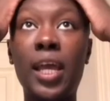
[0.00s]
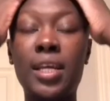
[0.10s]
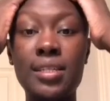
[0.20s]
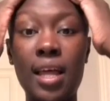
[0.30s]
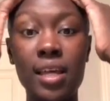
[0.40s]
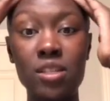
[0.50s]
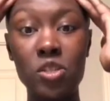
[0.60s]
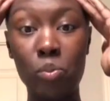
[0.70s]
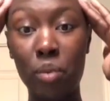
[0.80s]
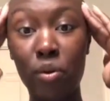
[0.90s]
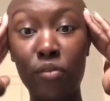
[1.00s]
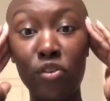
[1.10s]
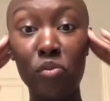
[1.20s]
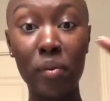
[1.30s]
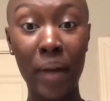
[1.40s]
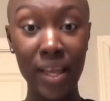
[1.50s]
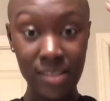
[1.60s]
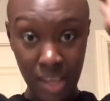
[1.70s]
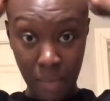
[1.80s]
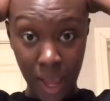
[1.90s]
Because I like to spray perfume in
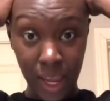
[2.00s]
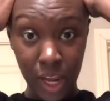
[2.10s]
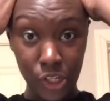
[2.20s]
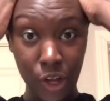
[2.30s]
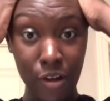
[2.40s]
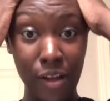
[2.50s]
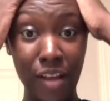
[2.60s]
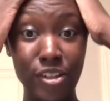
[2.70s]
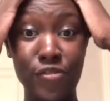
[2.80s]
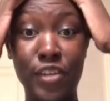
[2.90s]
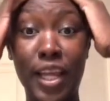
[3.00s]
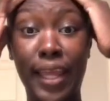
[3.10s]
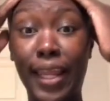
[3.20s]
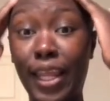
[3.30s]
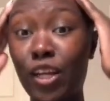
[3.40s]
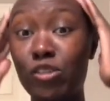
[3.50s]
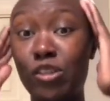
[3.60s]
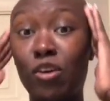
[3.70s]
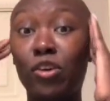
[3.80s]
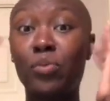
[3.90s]
my head, y'all. I just feel like it lingers
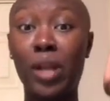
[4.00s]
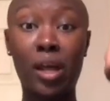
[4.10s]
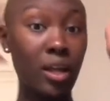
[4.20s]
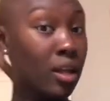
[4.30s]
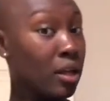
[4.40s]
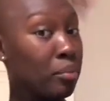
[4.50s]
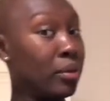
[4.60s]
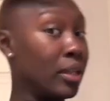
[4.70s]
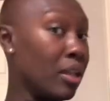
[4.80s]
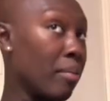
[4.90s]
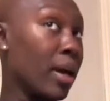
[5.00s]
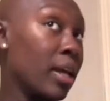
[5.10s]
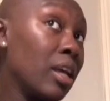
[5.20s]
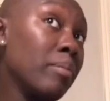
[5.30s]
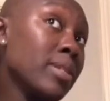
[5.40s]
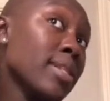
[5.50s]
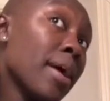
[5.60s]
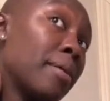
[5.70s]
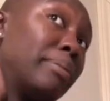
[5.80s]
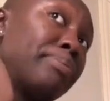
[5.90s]
longer when I put it in my
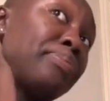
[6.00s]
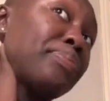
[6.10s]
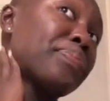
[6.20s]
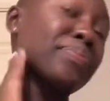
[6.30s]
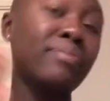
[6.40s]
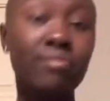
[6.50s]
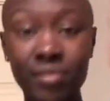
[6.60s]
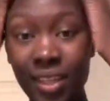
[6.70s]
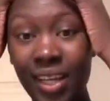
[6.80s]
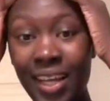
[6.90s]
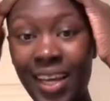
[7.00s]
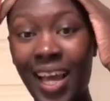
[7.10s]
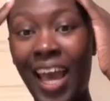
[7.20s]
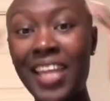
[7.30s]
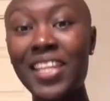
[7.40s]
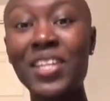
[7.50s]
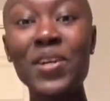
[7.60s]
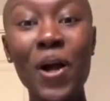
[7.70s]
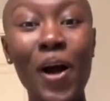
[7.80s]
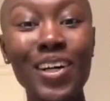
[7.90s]
scalp. And then
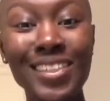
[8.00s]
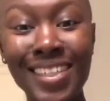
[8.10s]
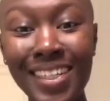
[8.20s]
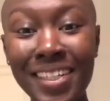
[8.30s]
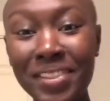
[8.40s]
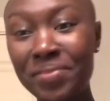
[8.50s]
you're all done.